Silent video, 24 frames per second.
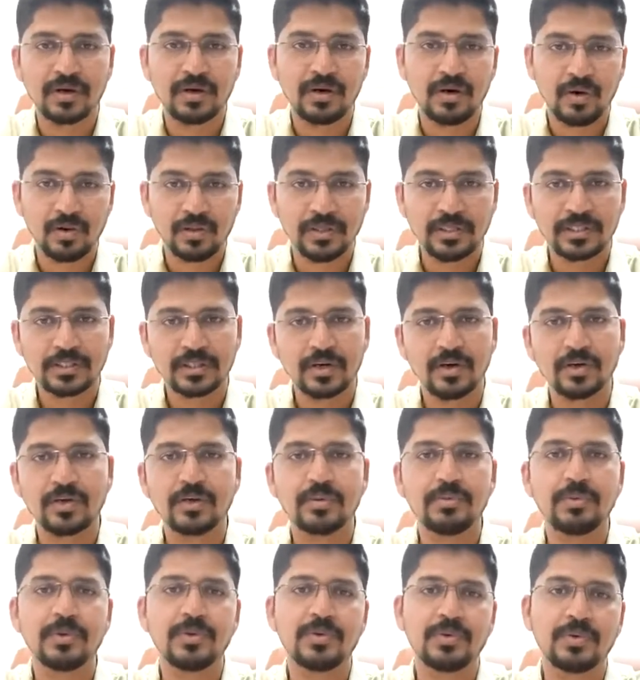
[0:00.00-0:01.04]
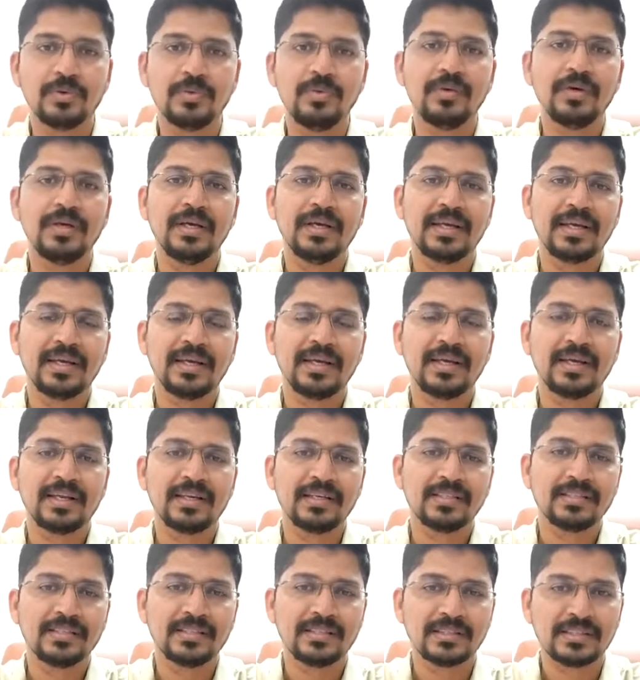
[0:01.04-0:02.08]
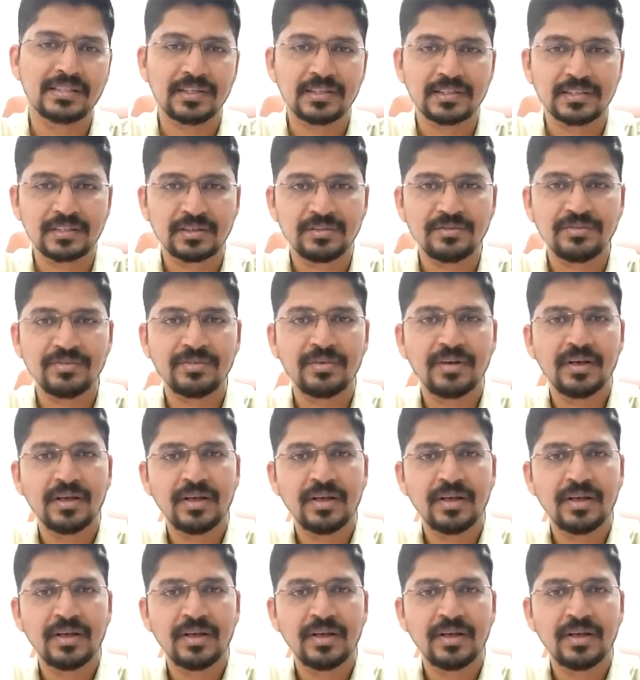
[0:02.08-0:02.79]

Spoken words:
All this contribute to increased incidence of